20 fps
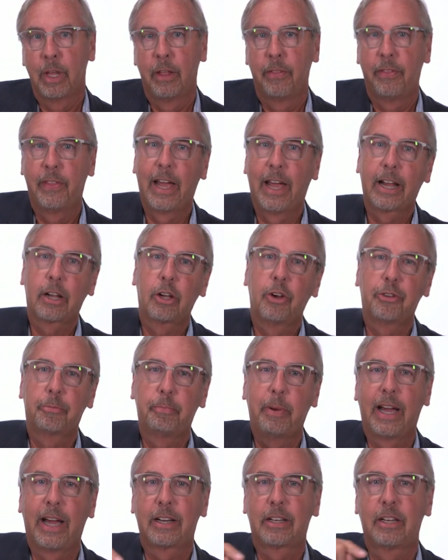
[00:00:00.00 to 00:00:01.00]
That goes
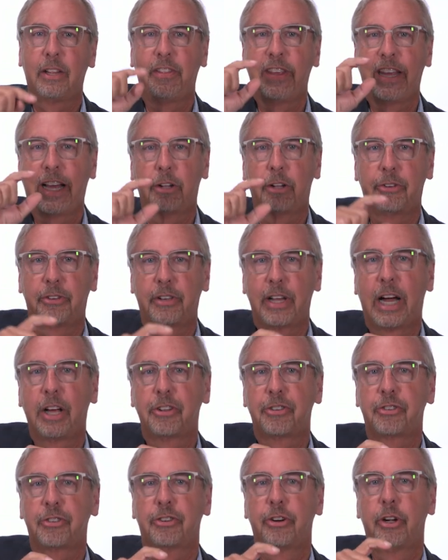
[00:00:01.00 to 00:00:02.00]
back to the
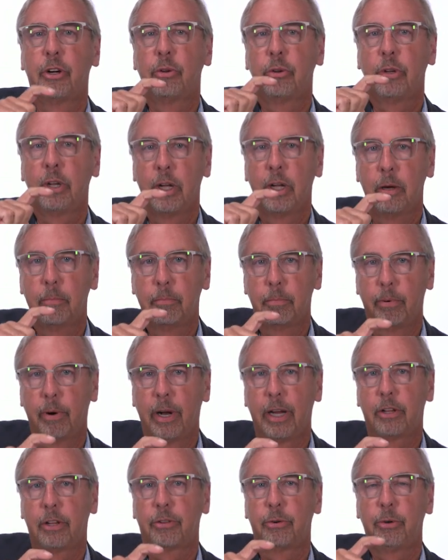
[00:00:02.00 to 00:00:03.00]
aldosterone
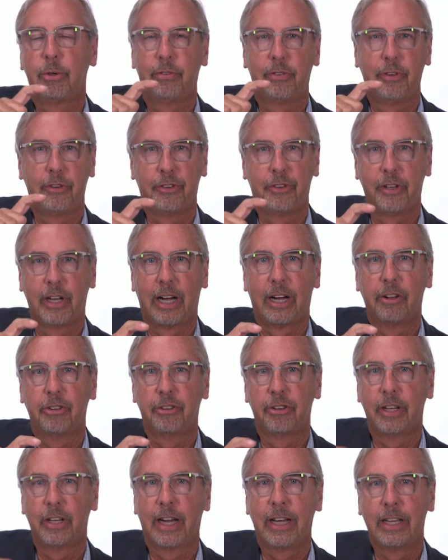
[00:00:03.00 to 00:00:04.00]
breakthrough
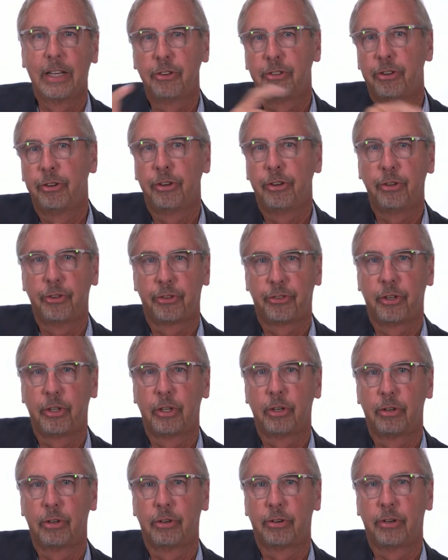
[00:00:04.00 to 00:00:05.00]
physiology I introduced to you
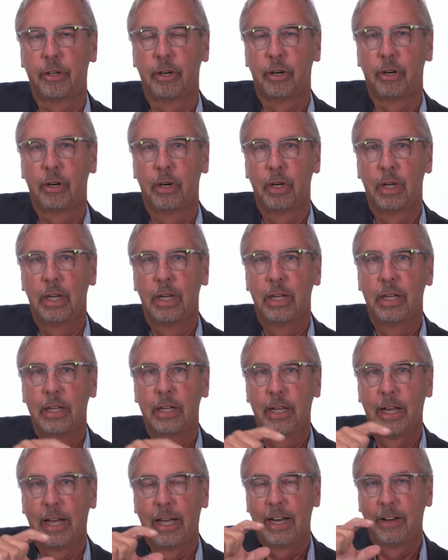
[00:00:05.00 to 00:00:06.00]
earlier.
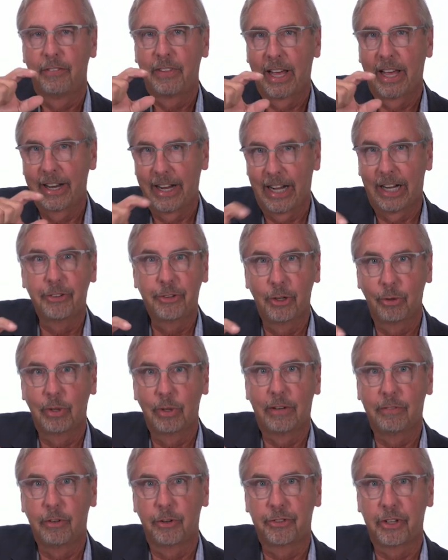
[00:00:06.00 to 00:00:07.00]
And if that aldo
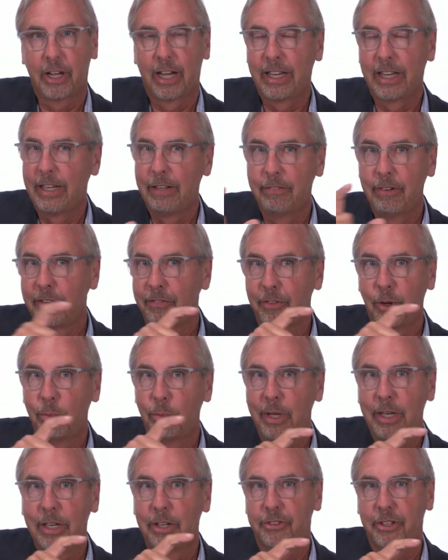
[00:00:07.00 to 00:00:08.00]
level is high, even if the
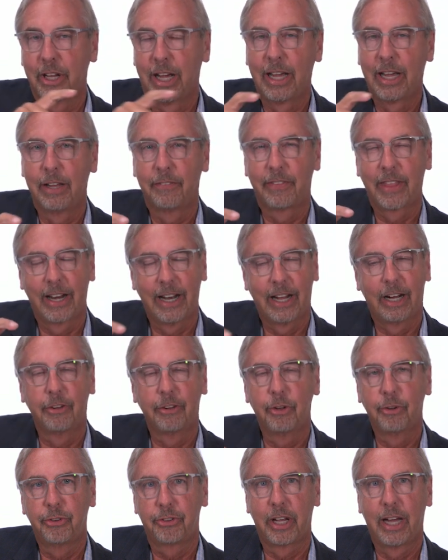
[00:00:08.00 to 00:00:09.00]
renin's high, if that
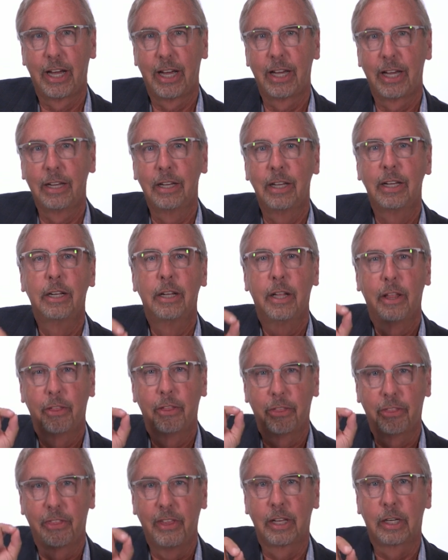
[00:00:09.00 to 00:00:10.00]
aldo is high,
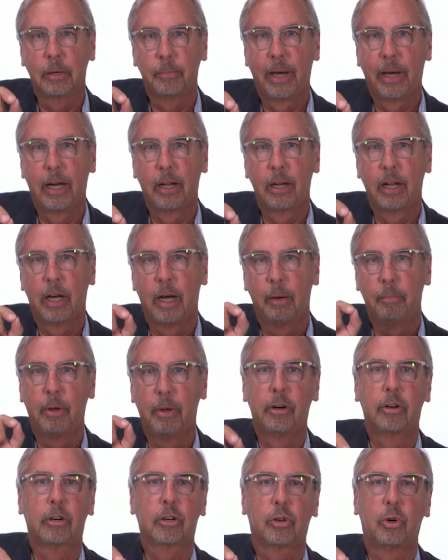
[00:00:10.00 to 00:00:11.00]
think about a
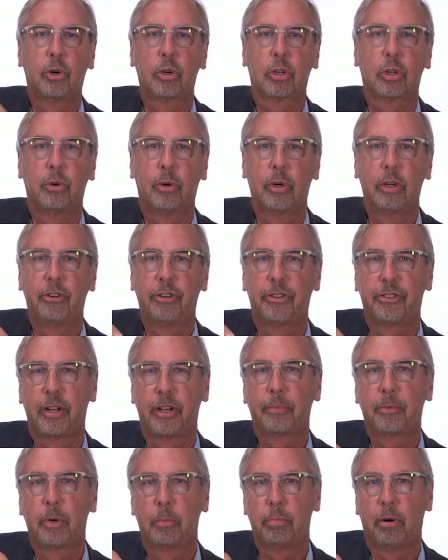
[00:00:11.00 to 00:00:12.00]
mineralocorticoid
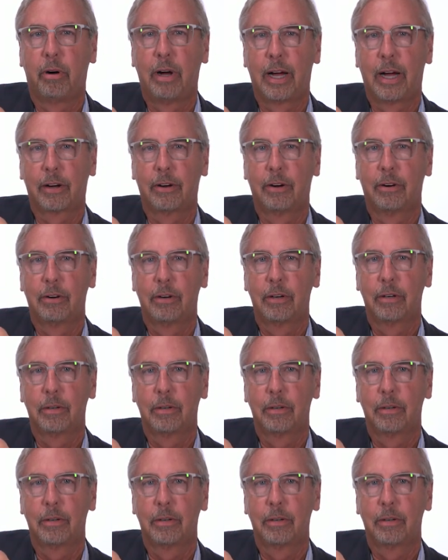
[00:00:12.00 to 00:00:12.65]
receptor blocker.